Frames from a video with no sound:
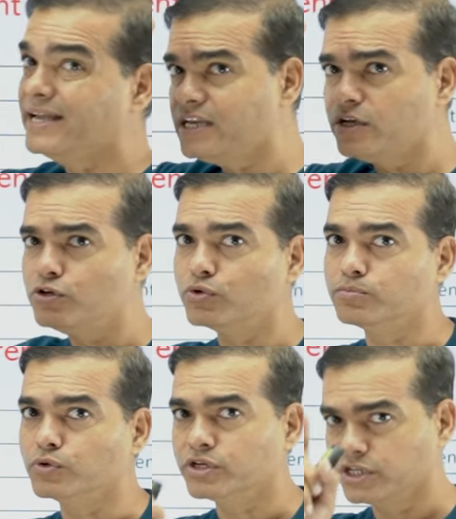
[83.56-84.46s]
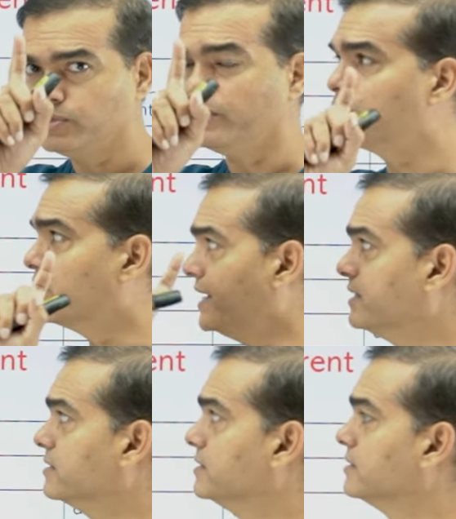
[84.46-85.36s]
In your notebook, you have to
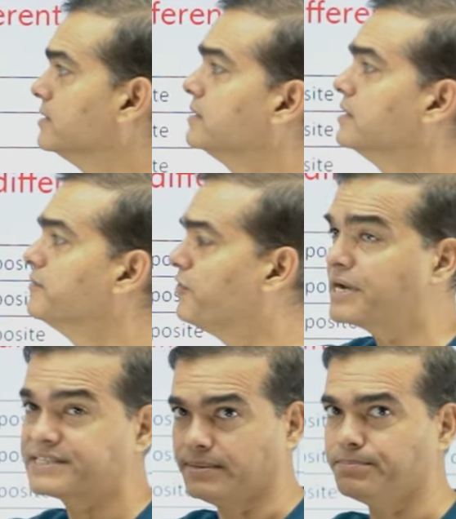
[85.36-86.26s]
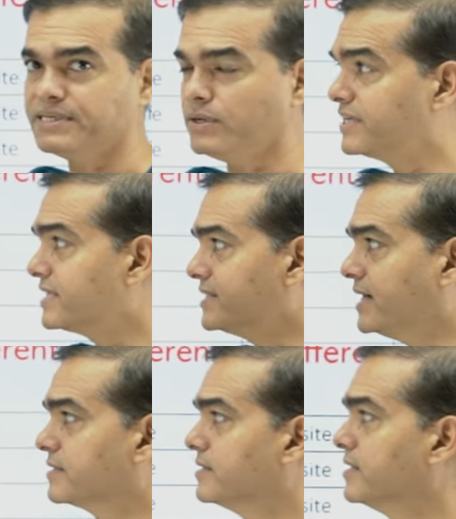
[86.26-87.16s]
write, for example, now let us
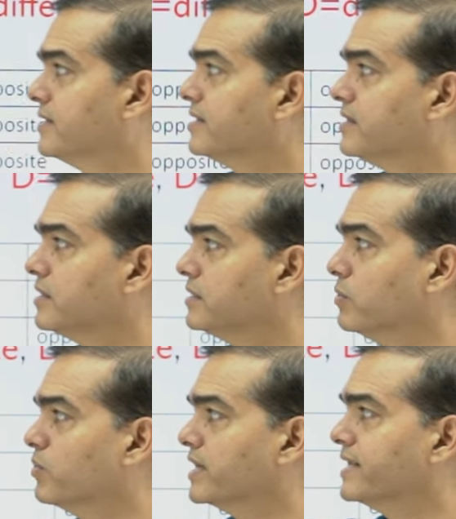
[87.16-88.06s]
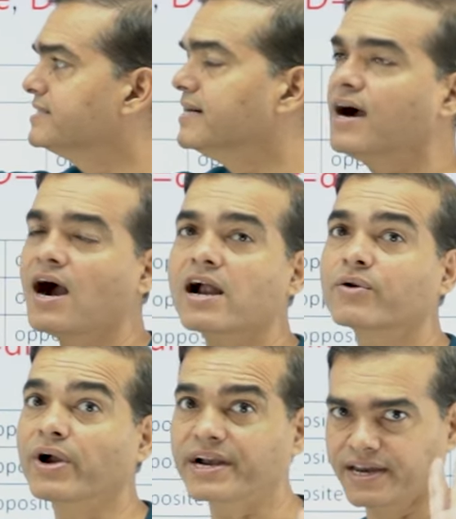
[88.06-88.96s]
start. The word is
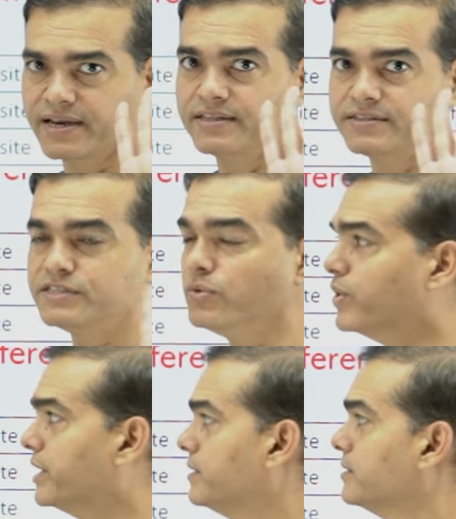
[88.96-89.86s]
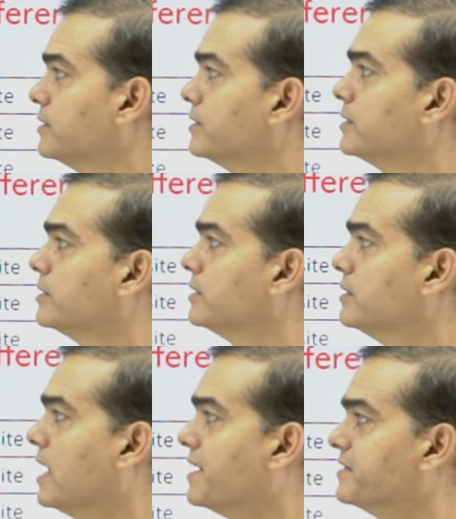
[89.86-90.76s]
hardworking. This is the word.
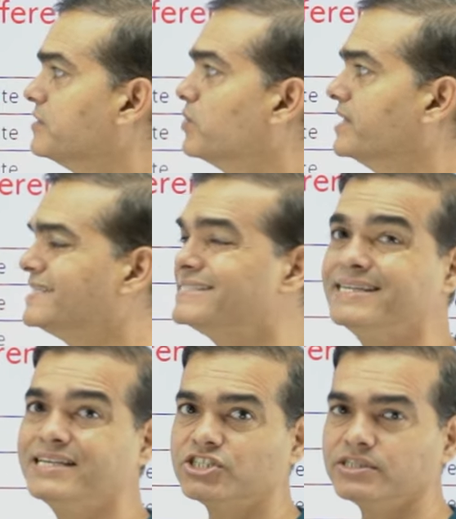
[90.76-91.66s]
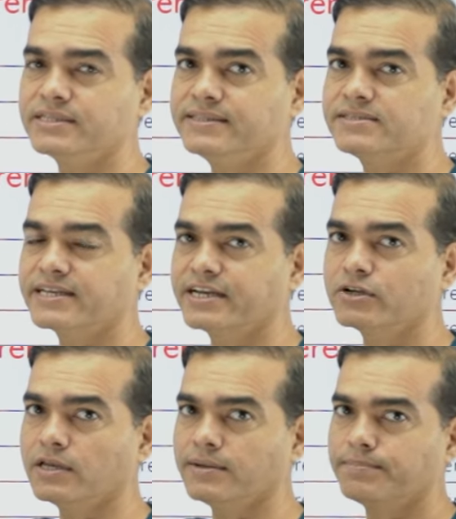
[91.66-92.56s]
Another word is diligent in the second
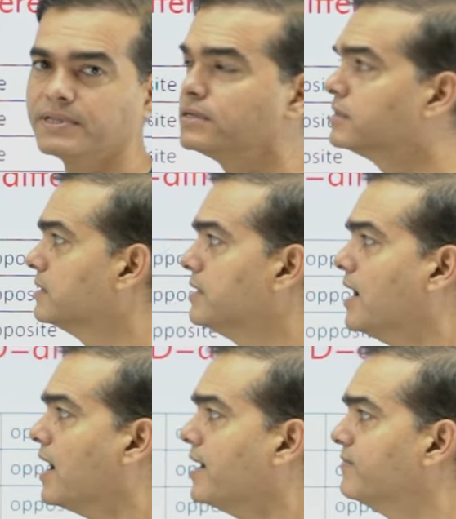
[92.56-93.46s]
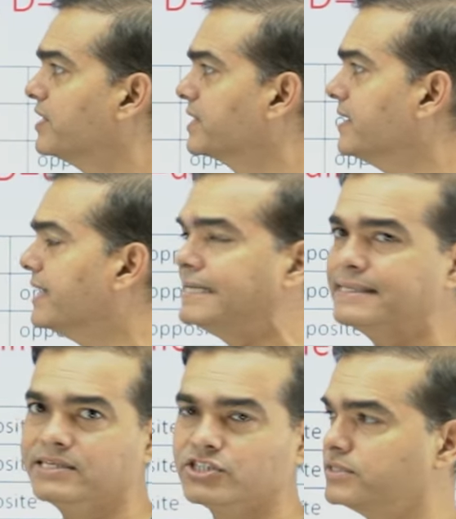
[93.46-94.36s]
column. Hardworking and
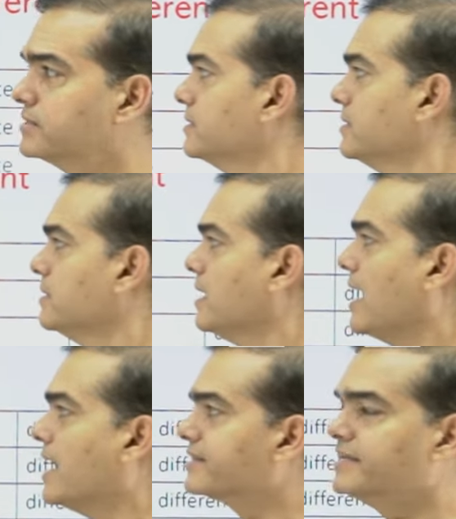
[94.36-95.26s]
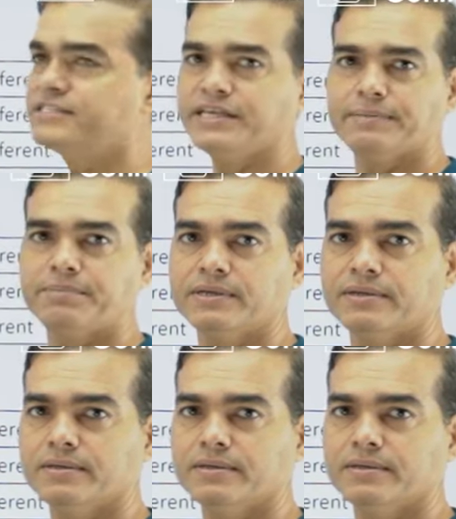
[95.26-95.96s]
diligent, are they same